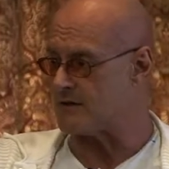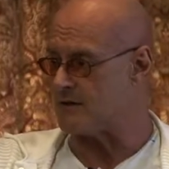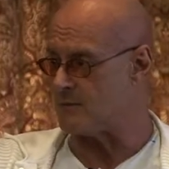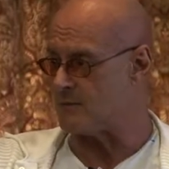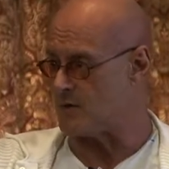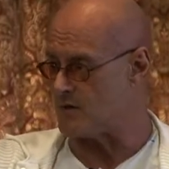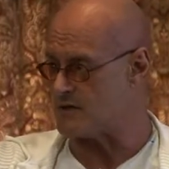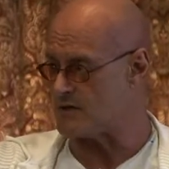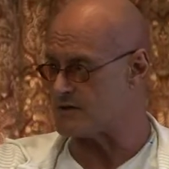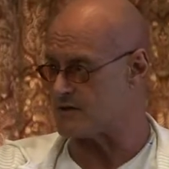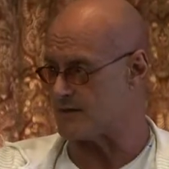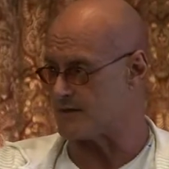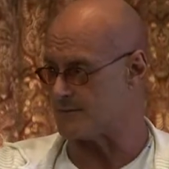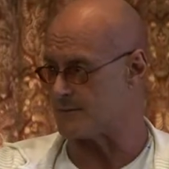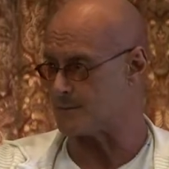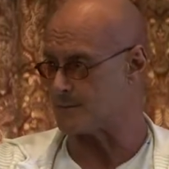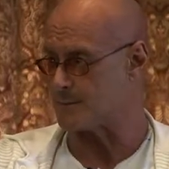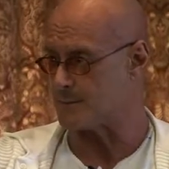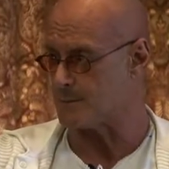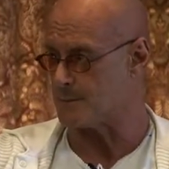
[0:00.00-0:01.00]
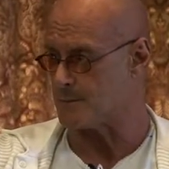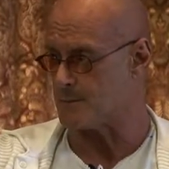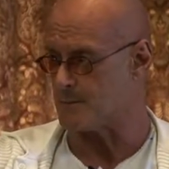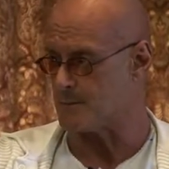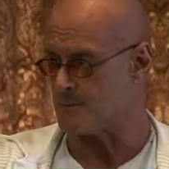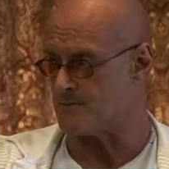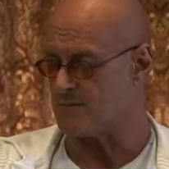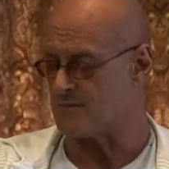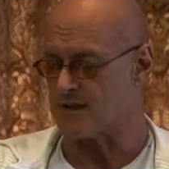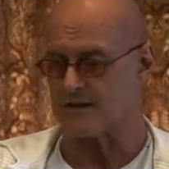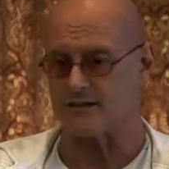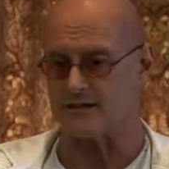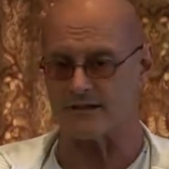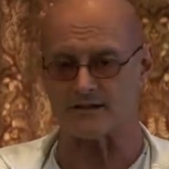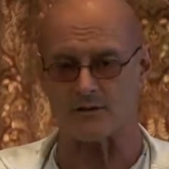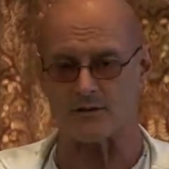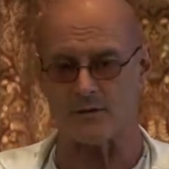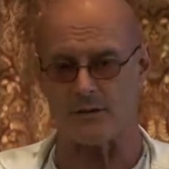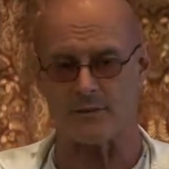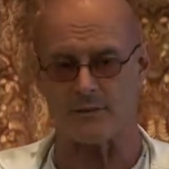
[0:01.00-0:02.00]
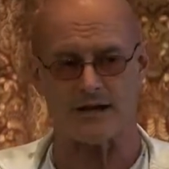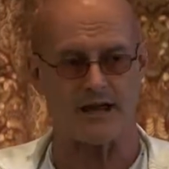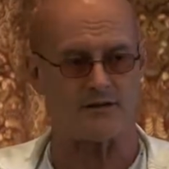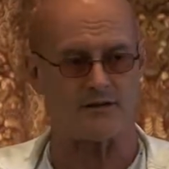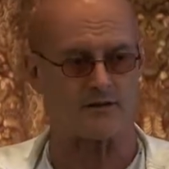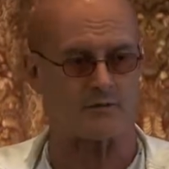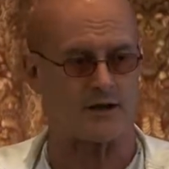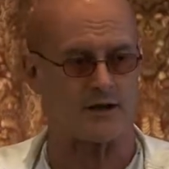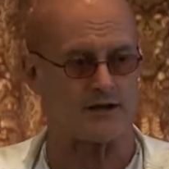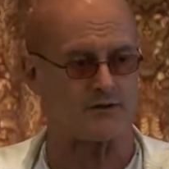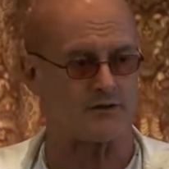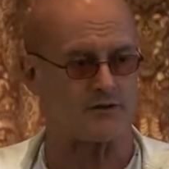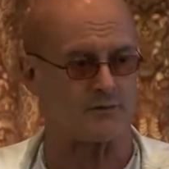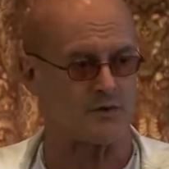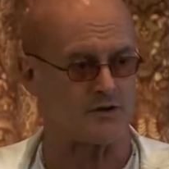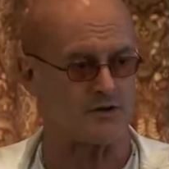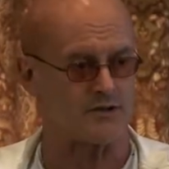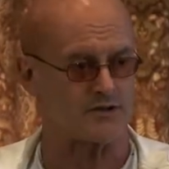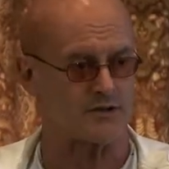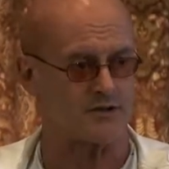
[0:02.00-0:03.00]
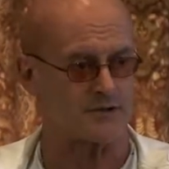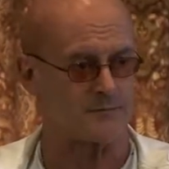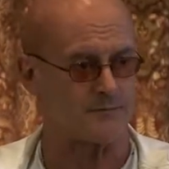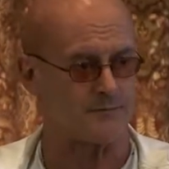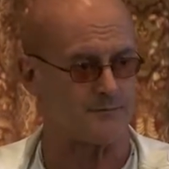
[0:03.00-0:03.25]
abortion. Does a woman have a right to abortion?